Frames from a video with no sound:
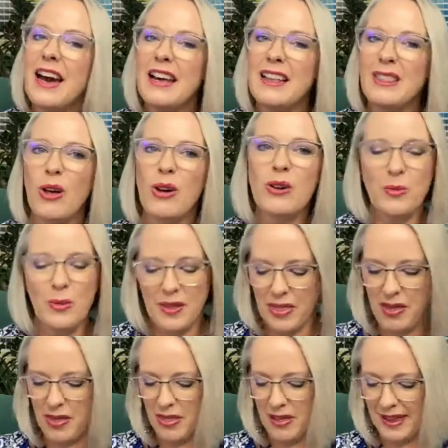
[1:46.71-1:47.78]
along
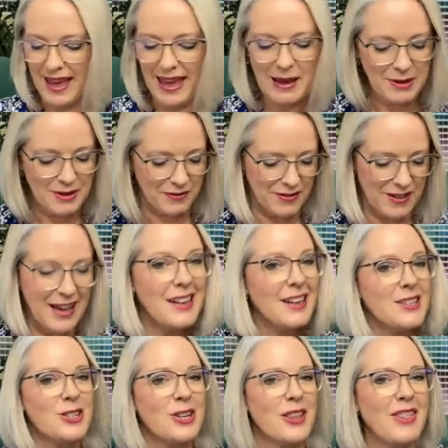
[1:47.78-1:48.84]
with the
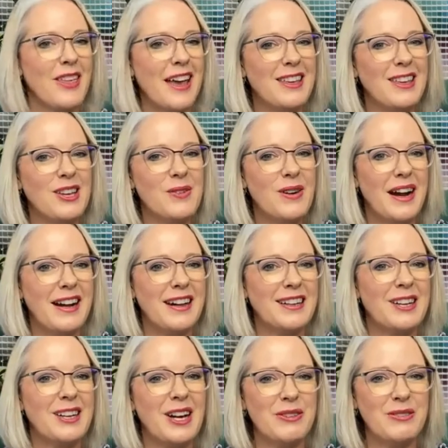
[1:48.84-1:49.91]
camouflage that you are
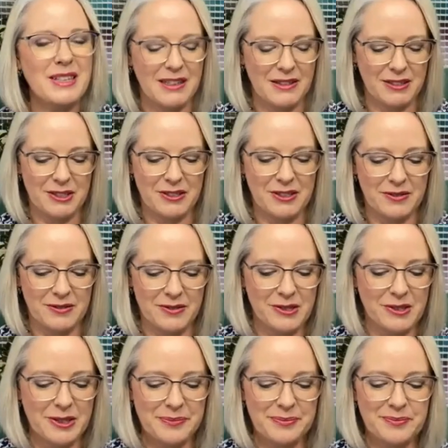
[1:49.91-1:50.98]
going for.